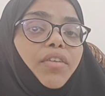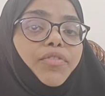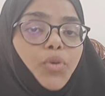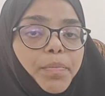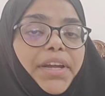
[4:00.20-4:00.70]
of
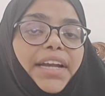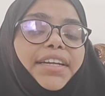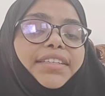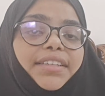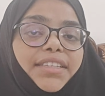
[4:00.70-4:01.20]
UP
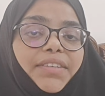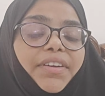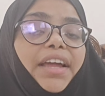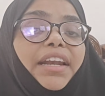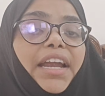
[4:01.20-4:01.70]

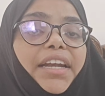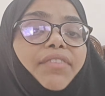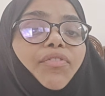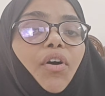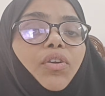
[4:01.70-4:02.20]
1961 and
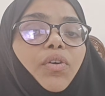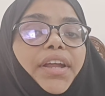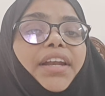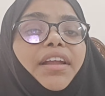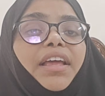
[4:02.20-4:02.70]
later
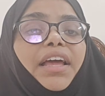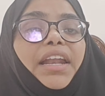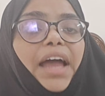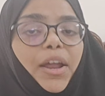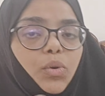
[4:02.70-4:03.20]
followed in
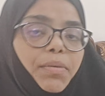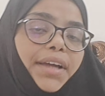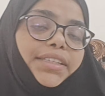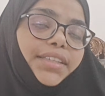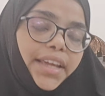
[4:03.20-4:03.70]
Lalu
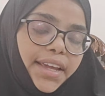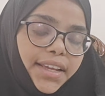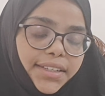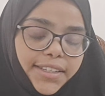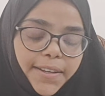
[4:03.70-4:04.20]
Bhai's
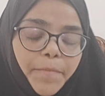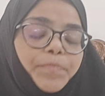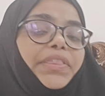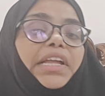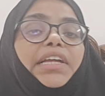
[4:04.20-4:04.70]
case.
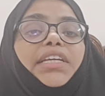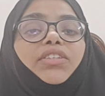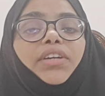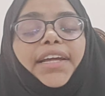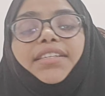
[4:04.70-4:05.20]

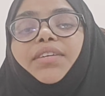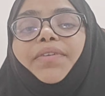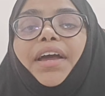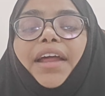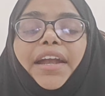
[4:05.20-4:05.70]
So next
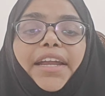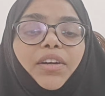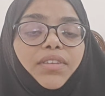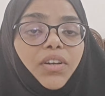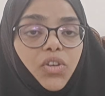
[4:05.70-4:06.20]
we are
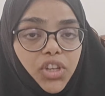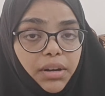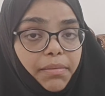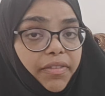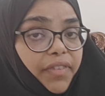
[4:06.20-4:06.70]
heading to the question
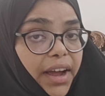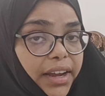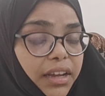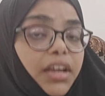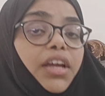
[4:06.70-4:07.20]
number
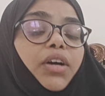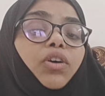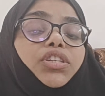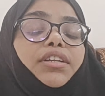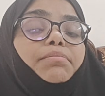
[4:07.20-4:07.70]
5.
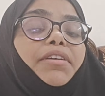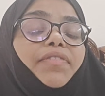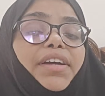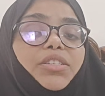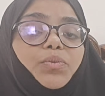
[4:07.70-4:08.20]
Question number
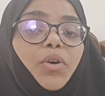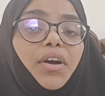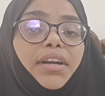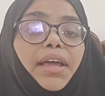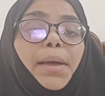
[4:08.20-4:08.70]
5 is
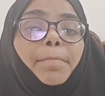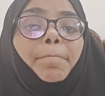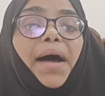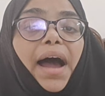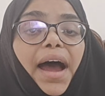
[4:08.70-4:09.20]
what?
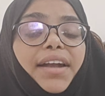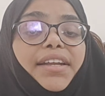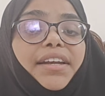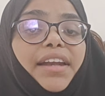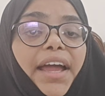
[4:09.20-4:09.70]

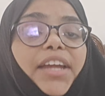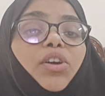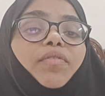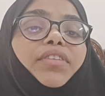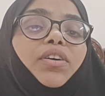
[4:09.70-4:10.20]
Part
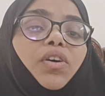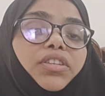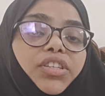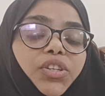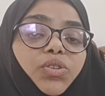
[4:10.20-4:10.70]
9 of the
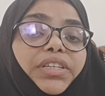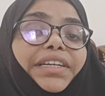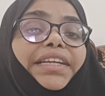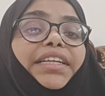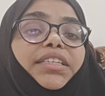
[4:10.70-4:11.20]

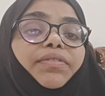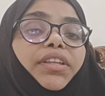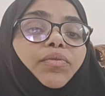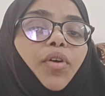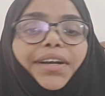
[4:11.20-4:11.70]
Constitution deals
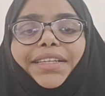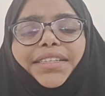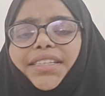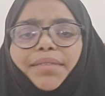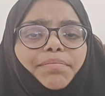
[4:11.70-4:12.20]
with what? This
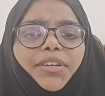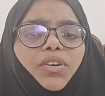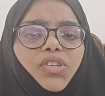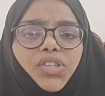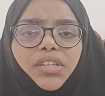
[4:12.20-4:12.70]
is a simple
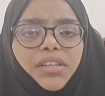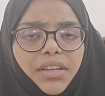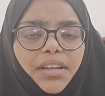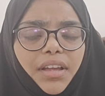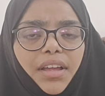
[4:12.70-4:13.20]
question.